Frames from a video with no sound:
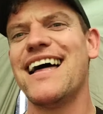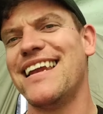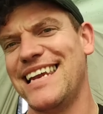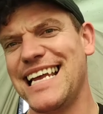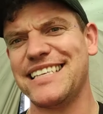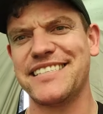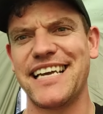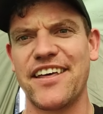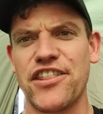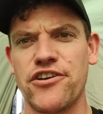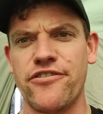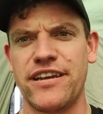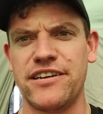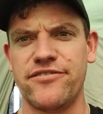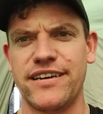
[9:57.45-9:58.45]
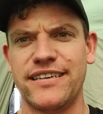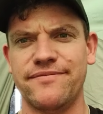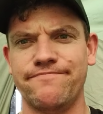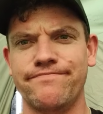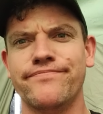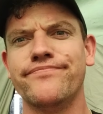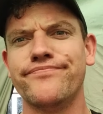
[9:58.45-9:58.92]
Let's get the inner in.
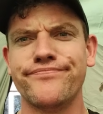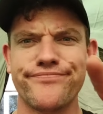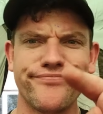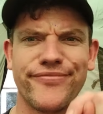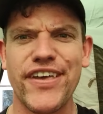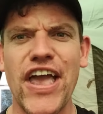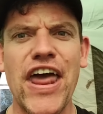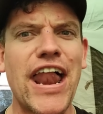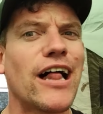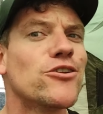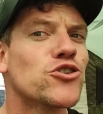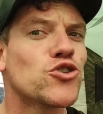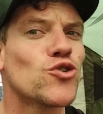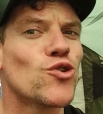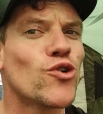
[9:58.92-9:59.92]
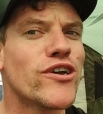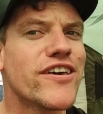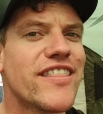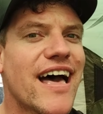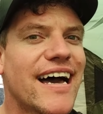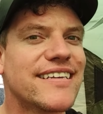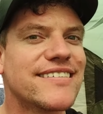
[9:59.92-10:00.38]
and I'll show you
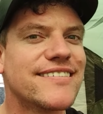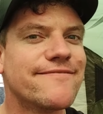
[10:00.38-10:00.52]
that.